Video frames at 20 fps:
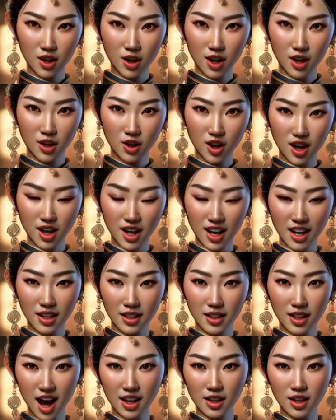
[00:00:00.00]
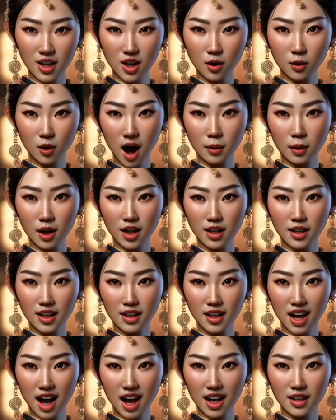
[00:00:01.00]
to intricately designed ceramics
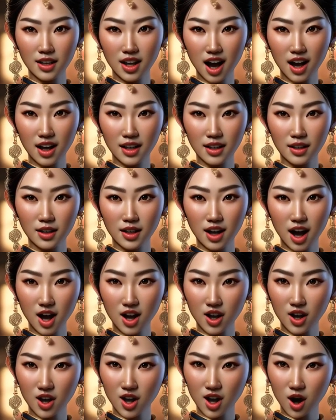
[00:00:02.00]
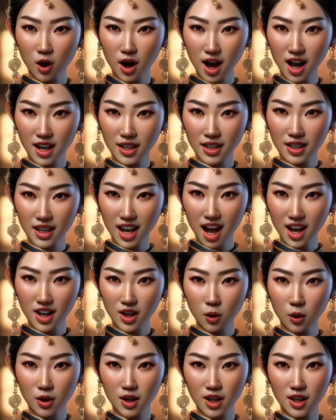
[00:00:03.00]
and textiles, showcase the
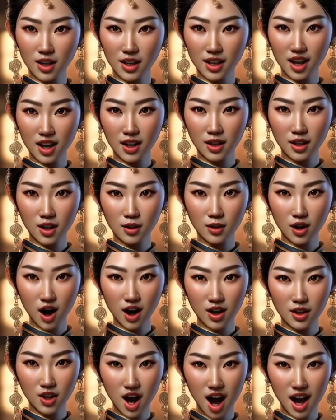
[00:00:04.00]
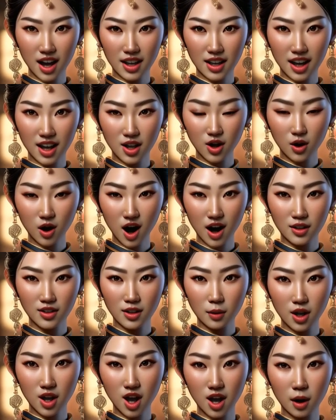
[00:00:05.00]
exquisite skills of Han Chinese
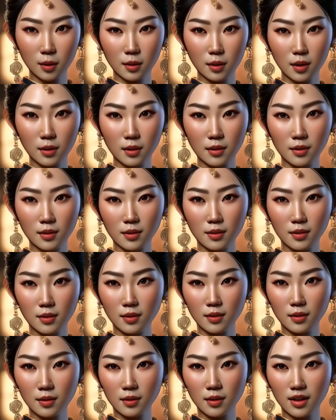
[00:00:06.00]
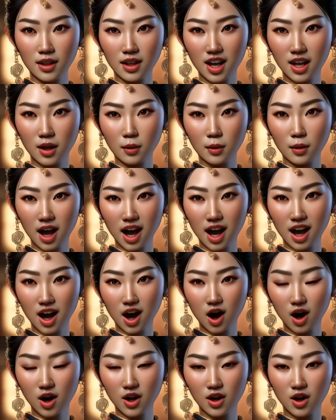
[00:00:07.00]
craftsmanship.
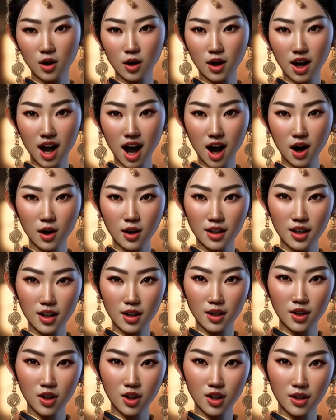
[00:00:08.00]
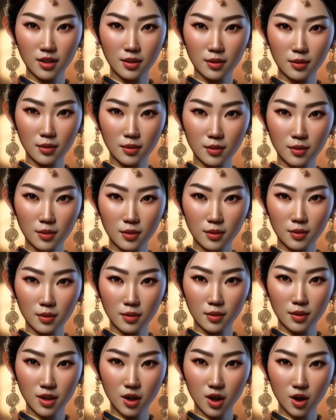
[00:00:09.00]
Displaying cultural heritage.
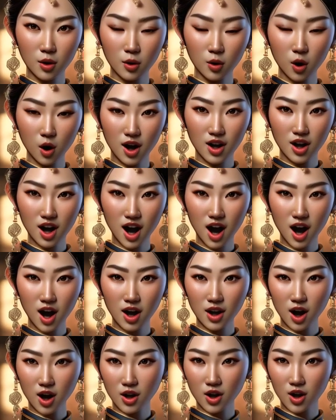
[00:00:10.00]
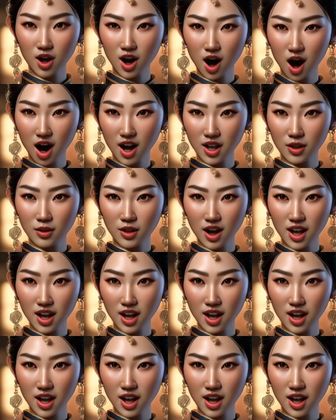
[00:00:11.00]
The Royal Han Culture Arts